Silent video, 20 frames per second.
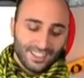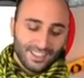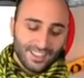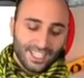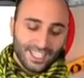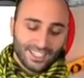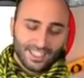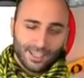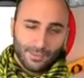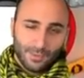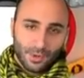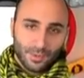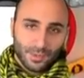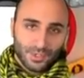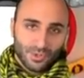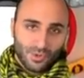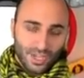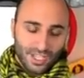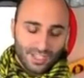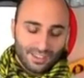That's the purpose,
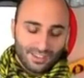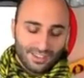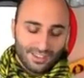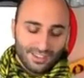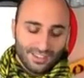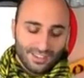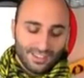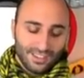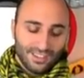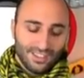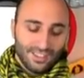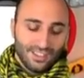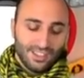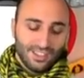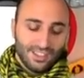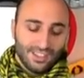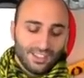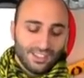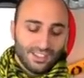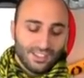right?
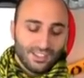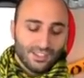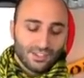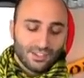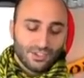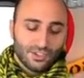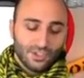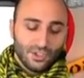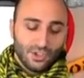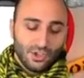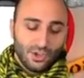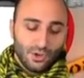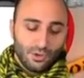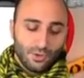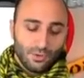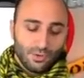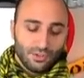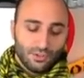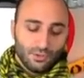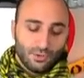
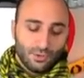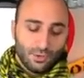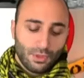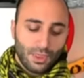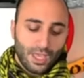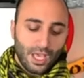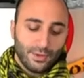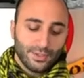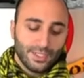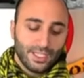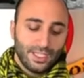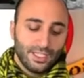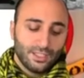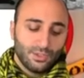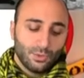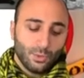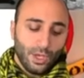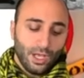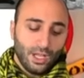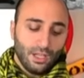So
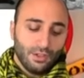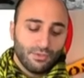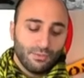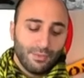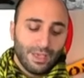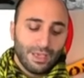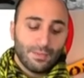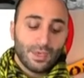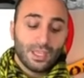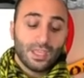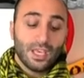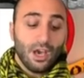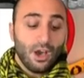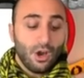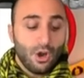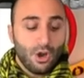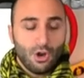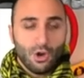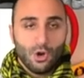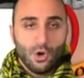2012, maybe the
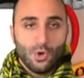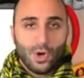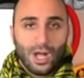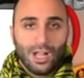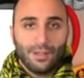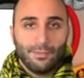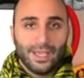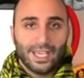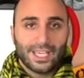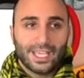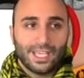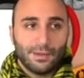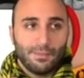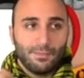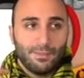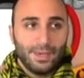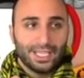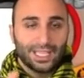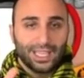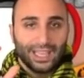O, I'll make it a
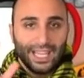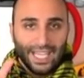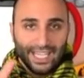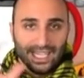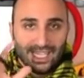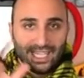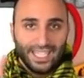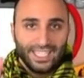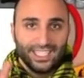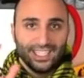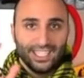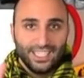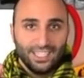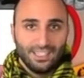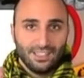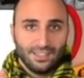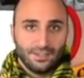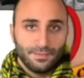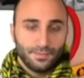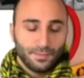bit like as
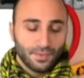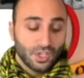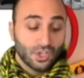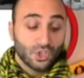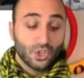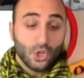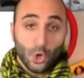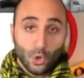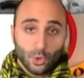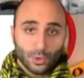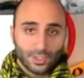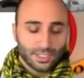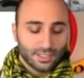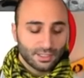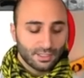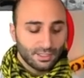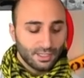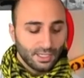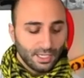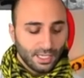a
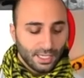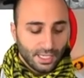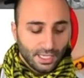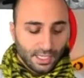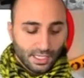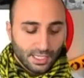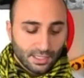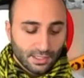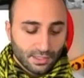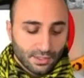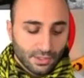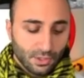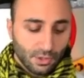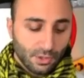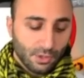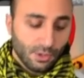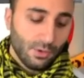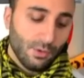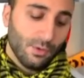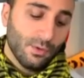ghost.
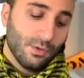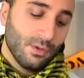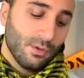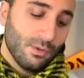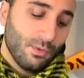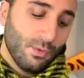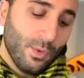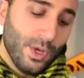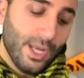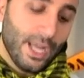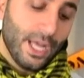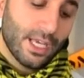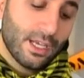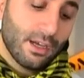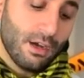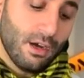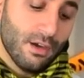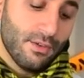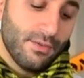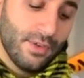So when I
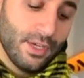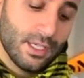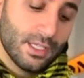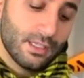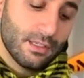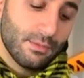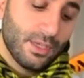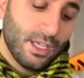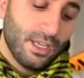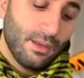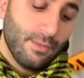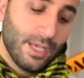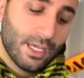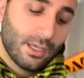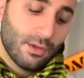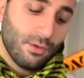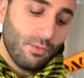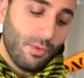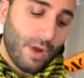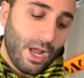carve it, I'm gonna make
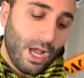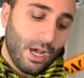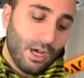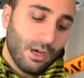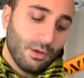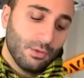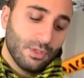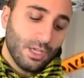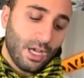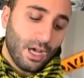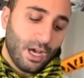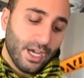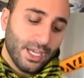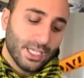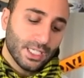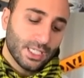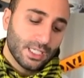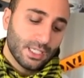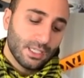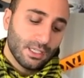a round
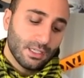eyes.